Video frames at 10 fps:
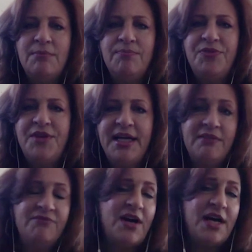they
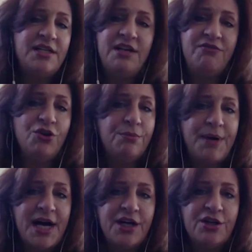can find, if you're a
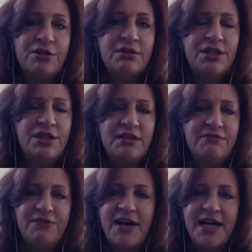buyer, you can
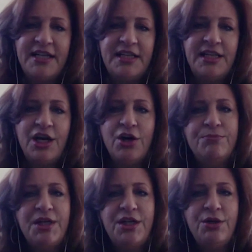find any home
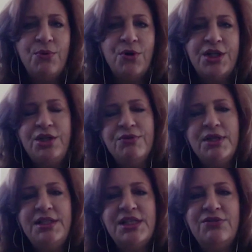that you want. You
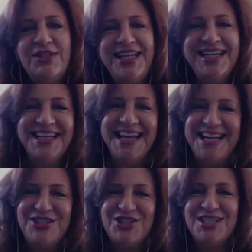really don't need an
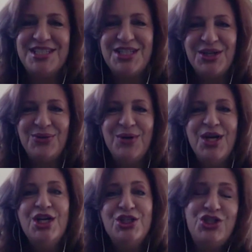agent to
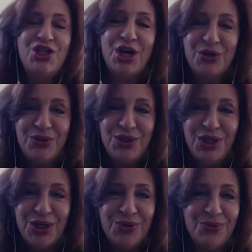show
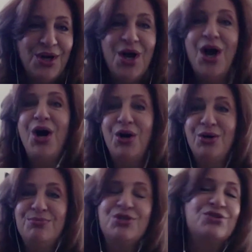you
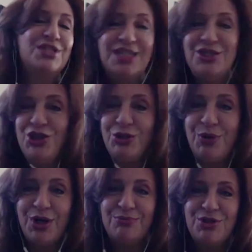homes or send you
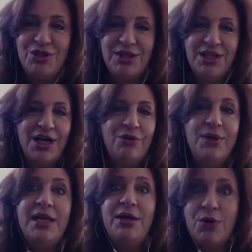homes. You can go
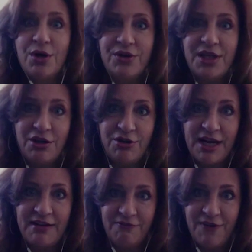anywhere on the
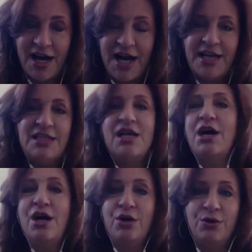internet and find
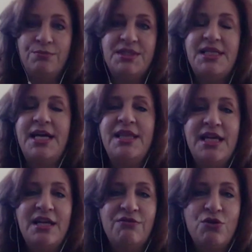homes. And
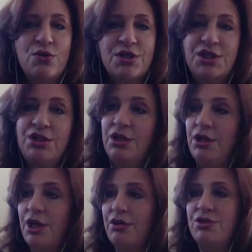then, of course, you can
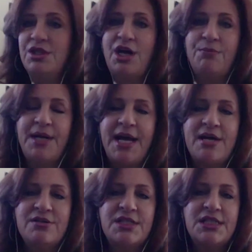go to the open
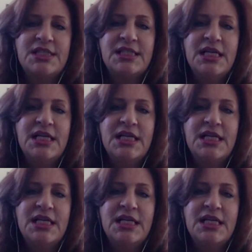houses.